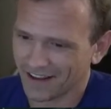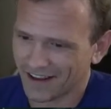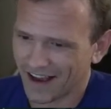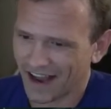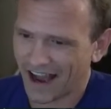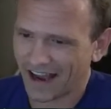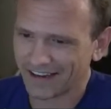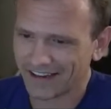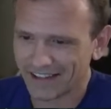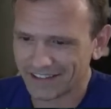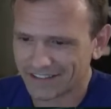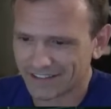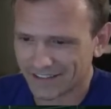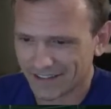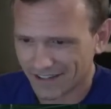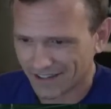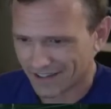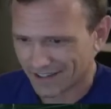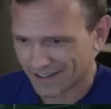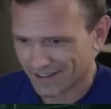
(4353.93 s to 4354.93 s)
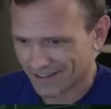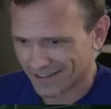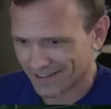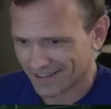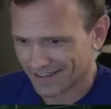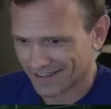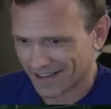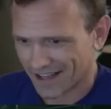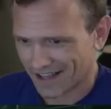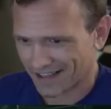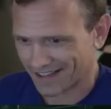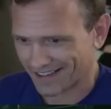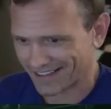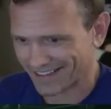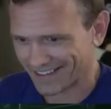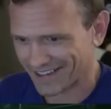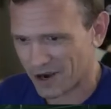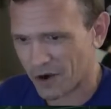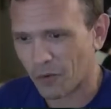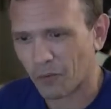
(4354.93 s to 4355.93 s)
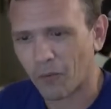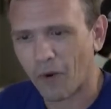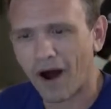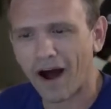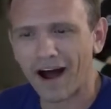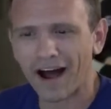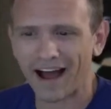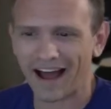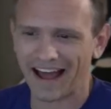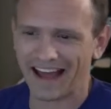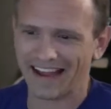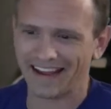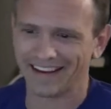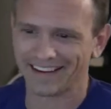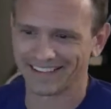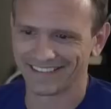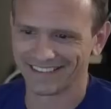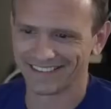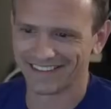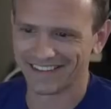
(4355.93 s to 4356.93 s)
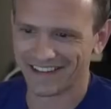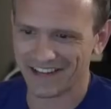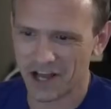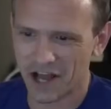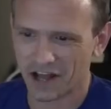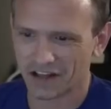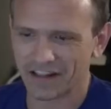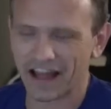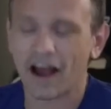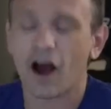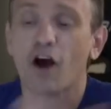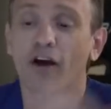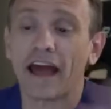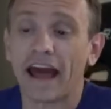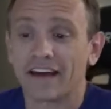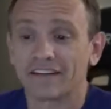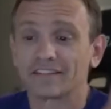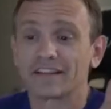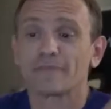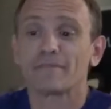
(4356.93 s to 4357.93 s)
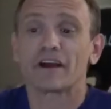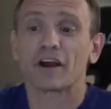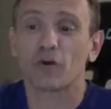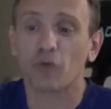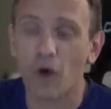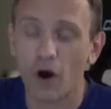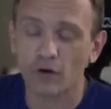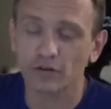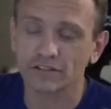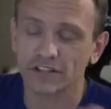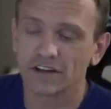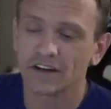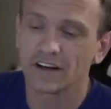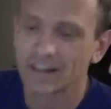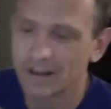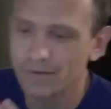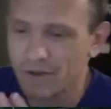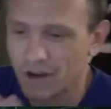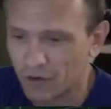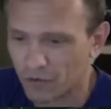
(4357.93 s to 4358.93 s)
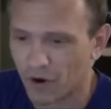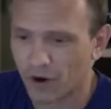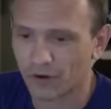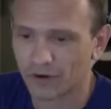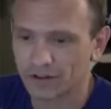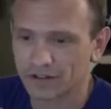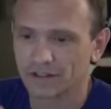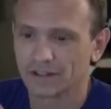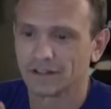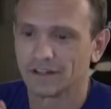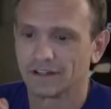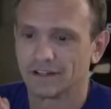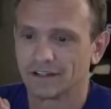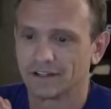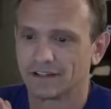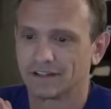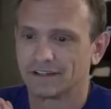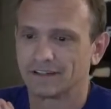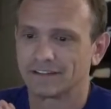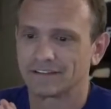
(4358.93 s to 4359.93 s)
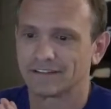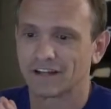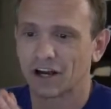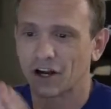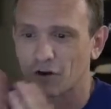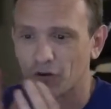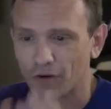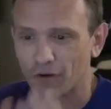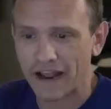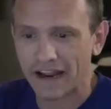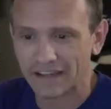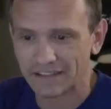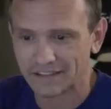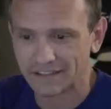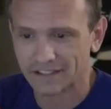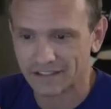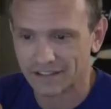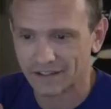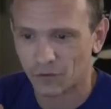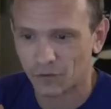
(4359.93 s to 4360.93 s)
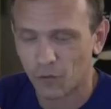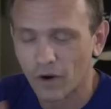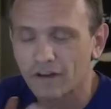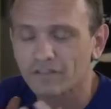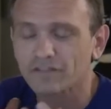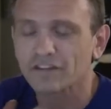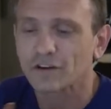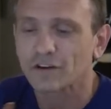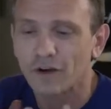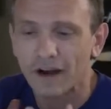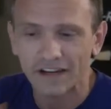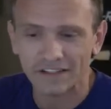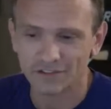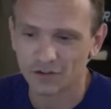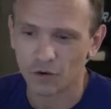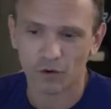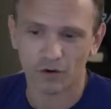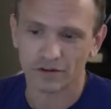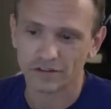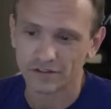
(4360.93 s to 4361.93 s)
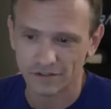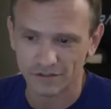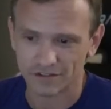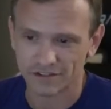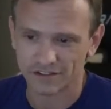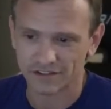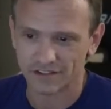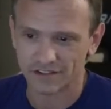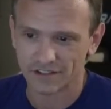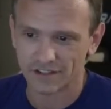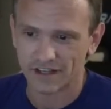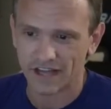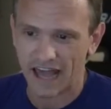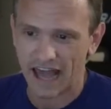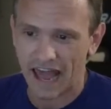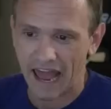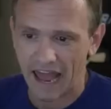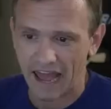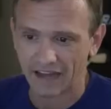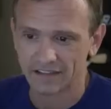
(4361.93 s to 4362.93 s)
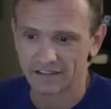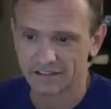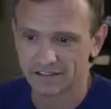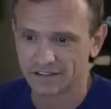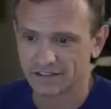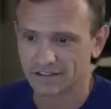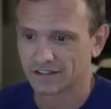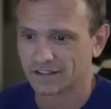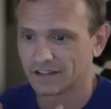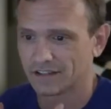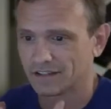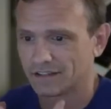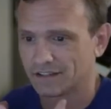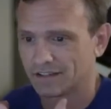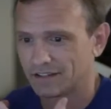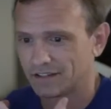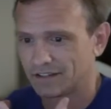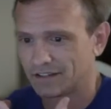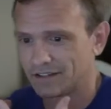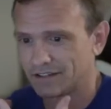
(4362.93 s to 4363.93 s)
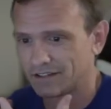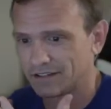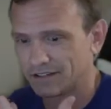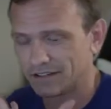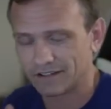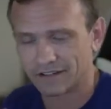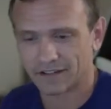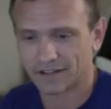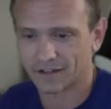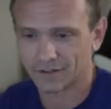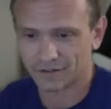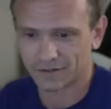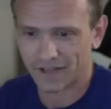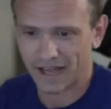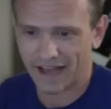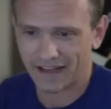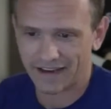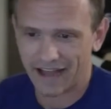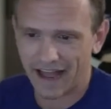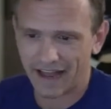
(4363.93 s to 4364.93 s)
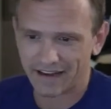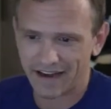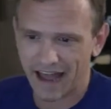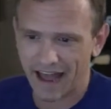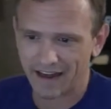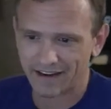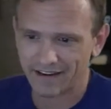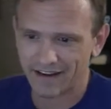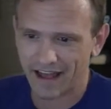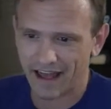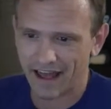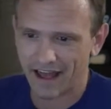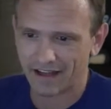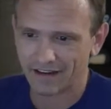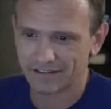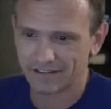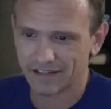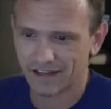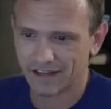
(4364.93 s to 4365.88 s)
I need. Why? Like, okay, let me quote the great, one of the greatest orators and, you know, and